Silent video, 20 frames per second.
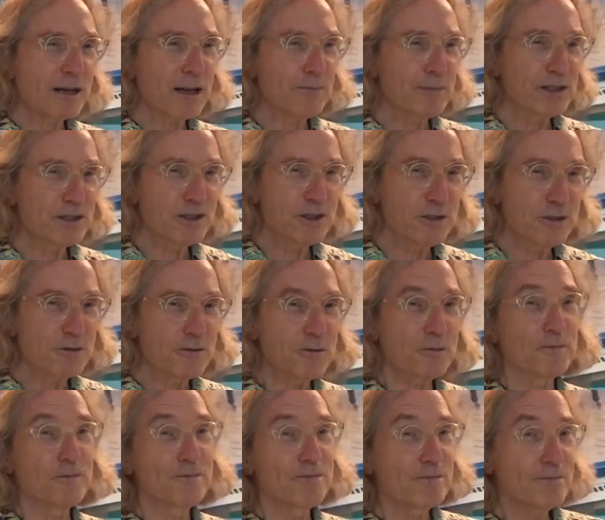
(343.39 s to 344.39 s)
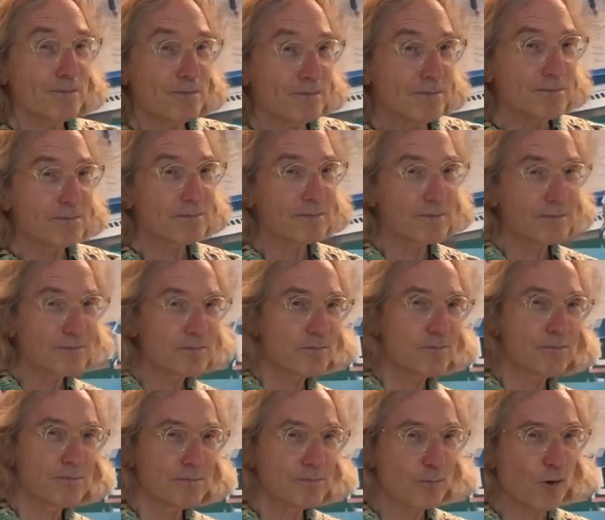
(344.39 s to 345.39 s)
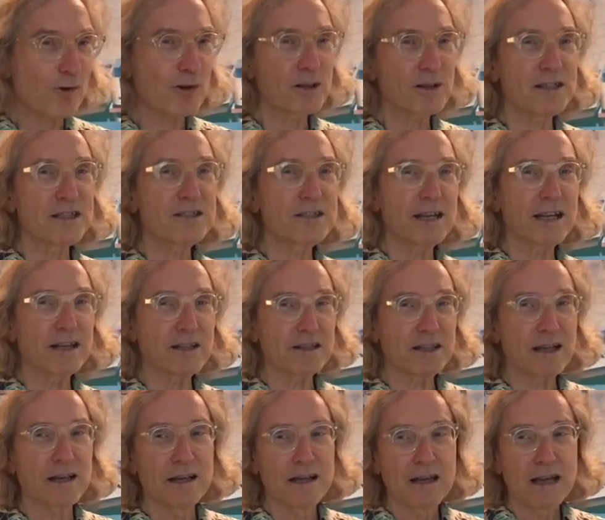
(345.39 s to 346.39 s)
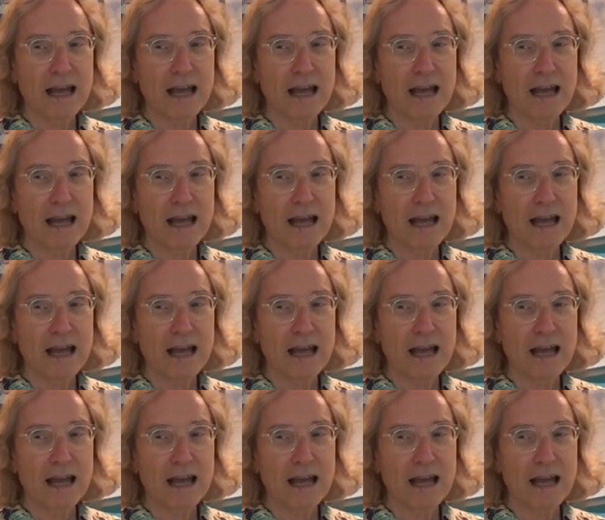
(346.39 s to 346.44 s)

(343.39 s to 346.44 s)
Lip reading: coming to you more or less daily.